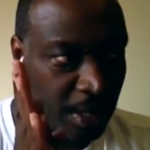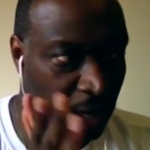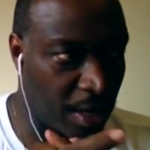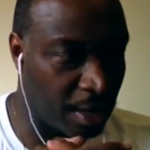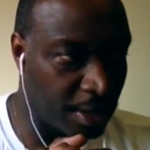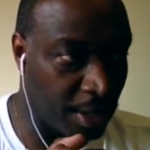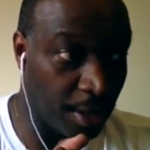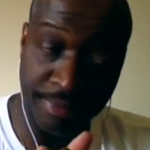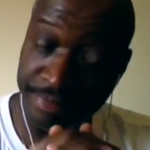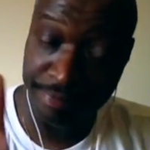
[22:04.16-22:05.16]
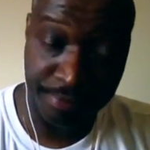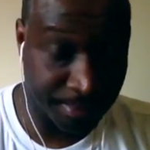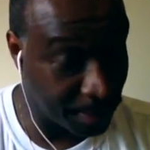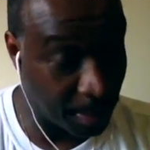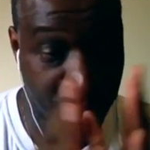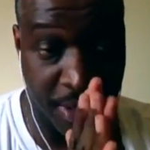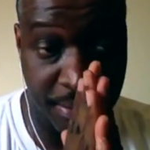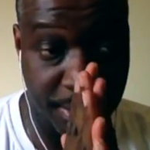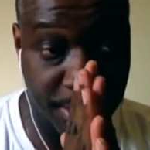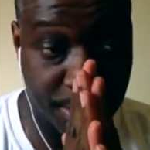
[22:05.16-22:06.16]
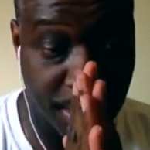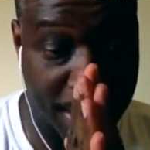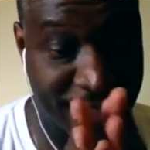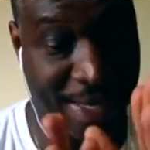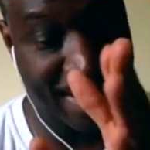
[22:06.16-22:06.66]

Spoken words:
y'all, you know, people, as